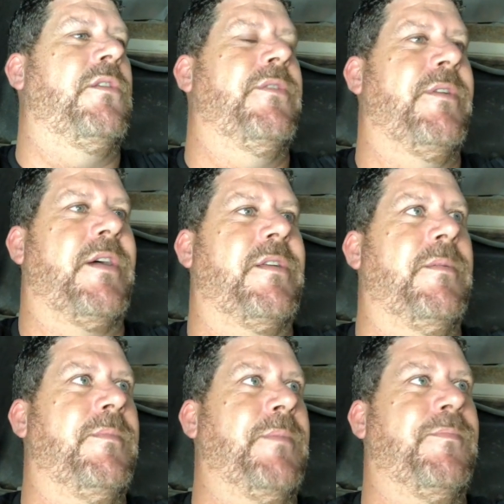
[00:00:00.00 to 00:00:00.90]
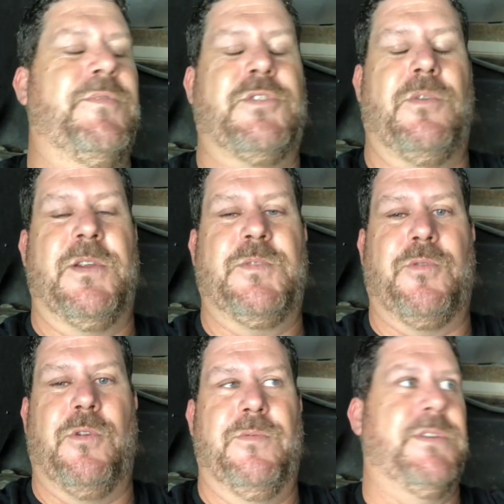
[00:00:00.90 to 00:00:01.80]
They're not going to be so much
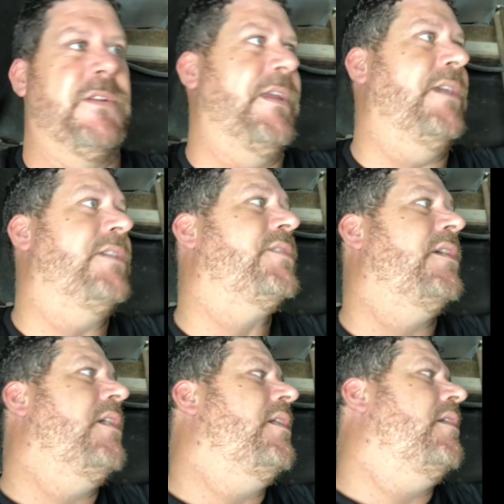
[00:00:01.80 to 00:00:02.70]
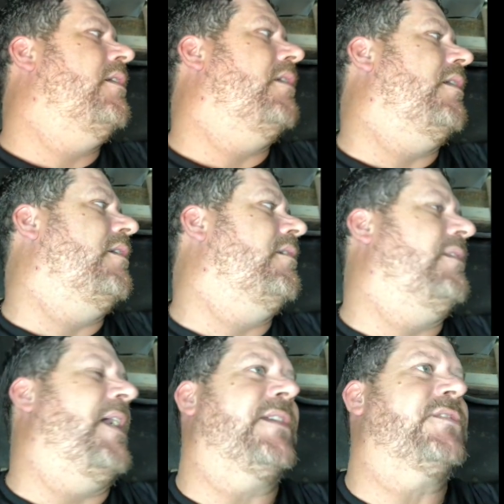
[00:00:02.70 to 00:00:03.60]
prone to leaks,
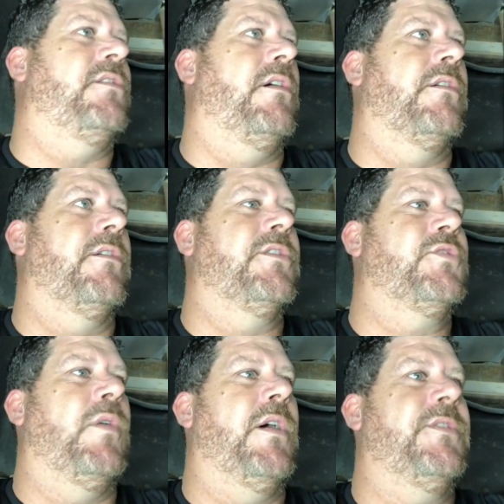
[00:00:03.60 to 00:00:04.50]
last longer as well.